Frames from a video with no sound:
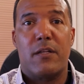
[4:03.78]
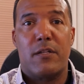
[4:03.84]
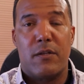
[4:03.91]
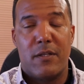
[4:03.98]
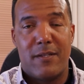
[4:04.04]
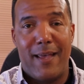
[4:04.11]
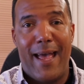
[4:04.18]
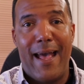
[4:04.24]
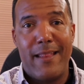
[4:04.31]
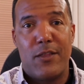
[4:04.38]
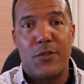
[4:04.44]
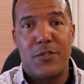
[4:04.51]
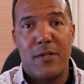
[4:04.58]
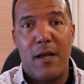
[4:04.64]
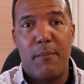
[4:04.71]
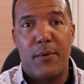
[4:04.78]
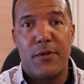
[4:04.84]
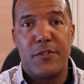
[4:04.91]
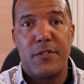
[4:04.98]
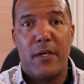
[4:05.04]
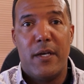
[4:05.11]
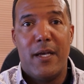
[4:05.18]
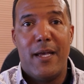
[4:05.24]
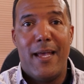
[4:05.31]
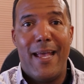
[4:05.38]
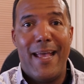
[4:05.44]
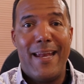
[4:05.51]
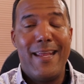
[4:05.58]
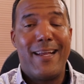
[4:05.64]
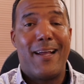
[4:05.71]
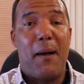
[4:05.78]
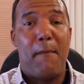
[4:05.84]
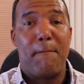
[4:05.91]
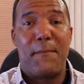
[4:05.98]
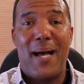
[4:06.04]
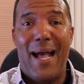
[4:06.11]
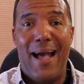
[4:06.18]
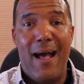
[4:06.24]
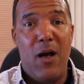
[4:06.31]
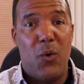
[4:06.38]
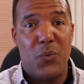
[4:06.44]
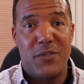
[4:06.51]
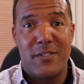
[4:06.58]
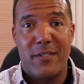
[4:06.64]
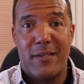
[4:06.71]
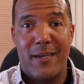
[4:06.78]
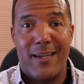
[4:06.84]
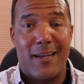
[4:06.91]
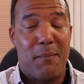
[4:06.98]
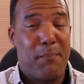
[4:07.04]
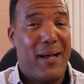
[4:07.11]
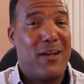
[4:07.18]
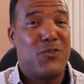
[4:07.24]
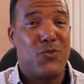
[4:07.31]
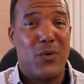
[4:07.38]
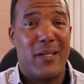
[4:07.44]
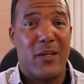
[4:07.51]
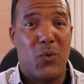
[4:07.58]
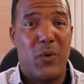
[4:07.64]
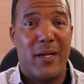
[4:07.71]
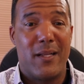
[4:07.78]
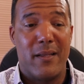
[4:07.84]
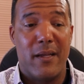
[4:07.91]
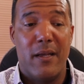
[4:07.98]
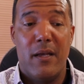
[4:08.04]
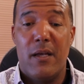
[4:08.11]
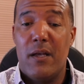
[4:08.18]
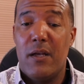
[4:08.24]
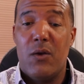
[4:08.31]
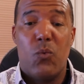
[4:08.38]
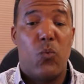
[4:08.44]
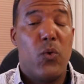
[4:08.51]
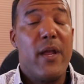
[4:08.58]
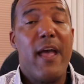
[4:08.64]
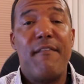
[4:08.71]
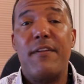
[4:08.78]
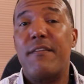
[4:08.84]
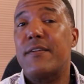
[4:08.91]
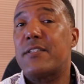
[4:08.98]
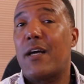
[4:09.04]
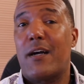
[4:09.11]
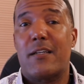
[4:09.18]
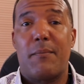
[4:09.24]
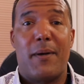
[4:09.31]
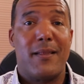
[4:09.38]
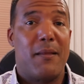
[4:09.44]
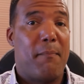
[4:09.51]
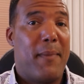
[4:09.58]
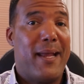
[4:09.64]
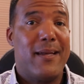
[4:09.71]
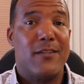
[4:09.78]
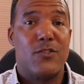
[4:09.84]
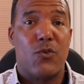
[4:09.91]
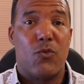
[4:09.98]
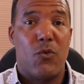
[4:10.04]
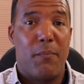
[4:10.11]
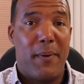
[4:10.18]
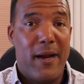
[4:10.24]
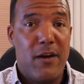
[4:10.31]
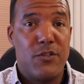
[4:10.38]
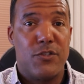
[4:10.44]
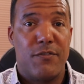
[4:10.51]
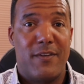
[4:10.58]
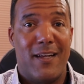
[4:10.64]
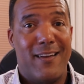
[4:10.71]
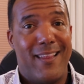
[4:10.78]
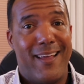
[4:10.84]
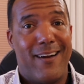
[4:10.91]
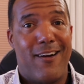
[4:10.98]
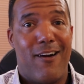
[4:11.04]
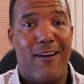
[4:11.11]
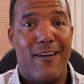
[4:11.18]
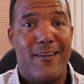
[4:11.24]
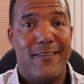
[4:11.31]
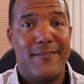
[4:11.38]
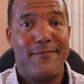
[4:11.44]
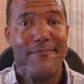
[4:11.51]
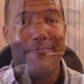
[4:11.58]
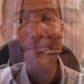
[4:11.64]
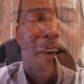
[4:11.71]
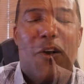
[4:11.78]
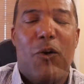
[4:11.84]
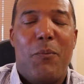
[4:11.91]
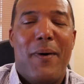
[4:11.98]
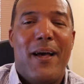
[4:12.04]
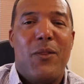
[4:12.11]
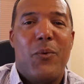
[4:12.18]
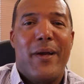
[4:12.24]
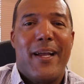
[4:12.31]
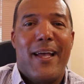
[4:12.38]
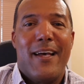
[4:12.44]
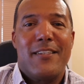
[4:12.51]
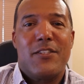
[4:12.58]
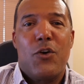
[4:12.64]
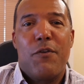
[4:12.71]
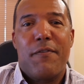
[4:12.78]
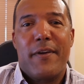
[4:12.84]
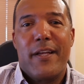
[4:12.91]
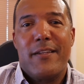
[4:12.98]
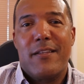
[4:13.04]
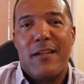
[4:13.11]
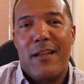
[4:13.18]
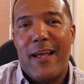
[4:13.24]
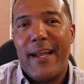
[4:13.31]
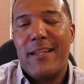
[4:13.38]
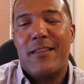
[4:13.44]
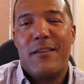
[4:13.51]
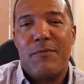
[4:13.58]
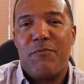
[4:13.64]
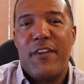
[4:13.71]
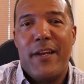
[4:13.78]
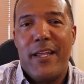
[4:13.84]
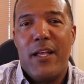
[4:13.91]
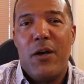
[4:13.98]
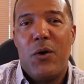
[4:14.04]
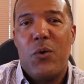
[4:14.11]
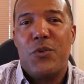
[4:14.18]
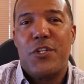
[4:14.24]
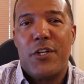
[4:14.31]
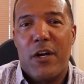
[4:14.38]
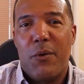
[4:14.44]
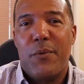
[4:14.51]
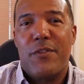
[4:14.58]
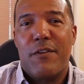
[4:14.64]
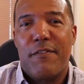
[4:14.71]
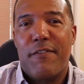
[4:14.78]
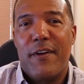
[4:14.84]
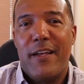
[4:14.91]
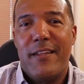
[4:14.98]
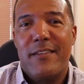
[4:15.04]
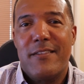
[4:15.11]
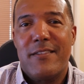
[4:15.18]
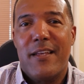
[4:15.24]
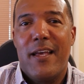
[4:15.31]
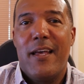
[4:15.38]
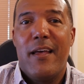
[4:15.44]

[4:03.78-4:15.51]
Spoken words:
to add those numbers, and it compounds, and it compounds really quickly. We haven't even talked about the maintenance or repairs you've done to that car. Oh, by the way, guys, don't forget to like the video, share it with your friends,